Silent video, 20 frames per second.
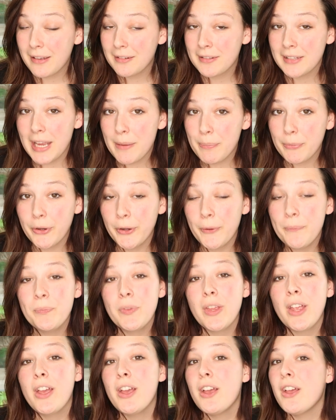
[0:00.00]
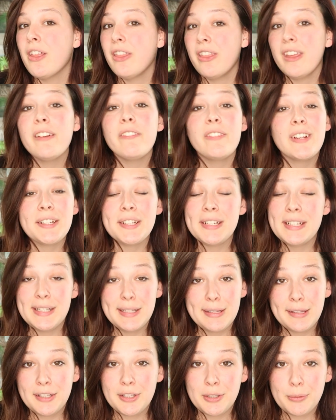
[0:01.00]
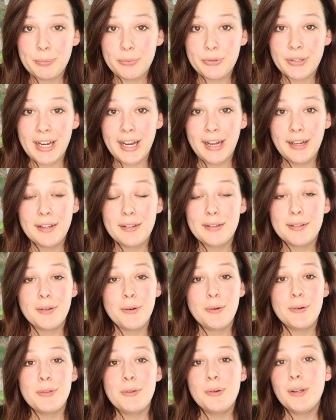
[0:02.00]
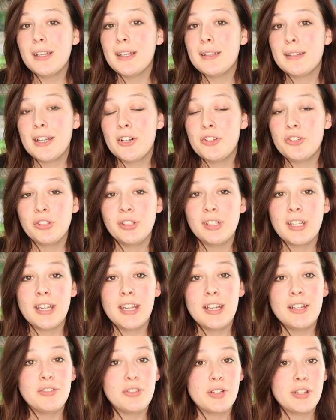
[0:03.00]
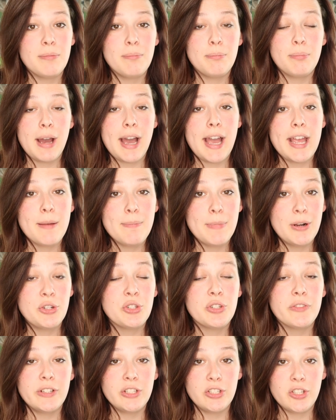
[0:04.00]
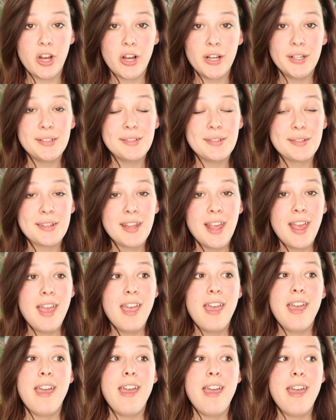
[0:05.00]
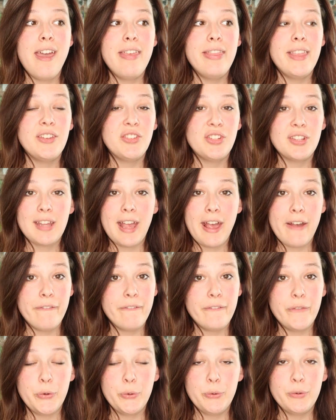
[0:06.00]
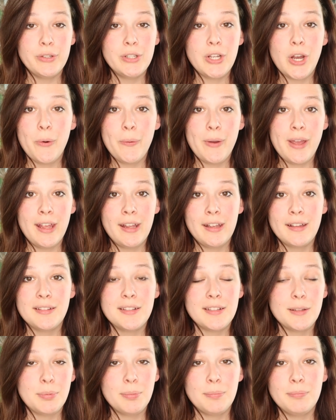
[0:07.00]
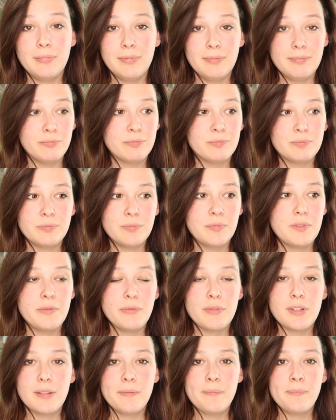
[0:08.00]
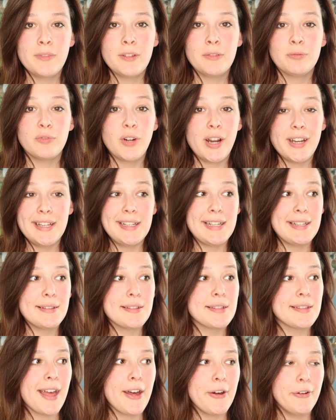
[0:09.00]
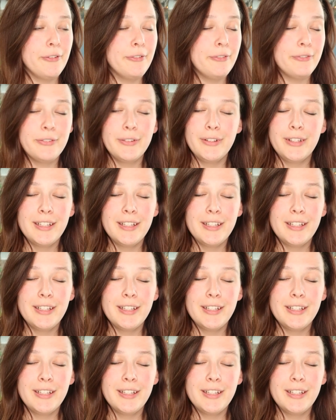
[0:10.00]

staple, they're very easy to breed. So you could essentially just buy a bunch of adults and then just have food going, so running itself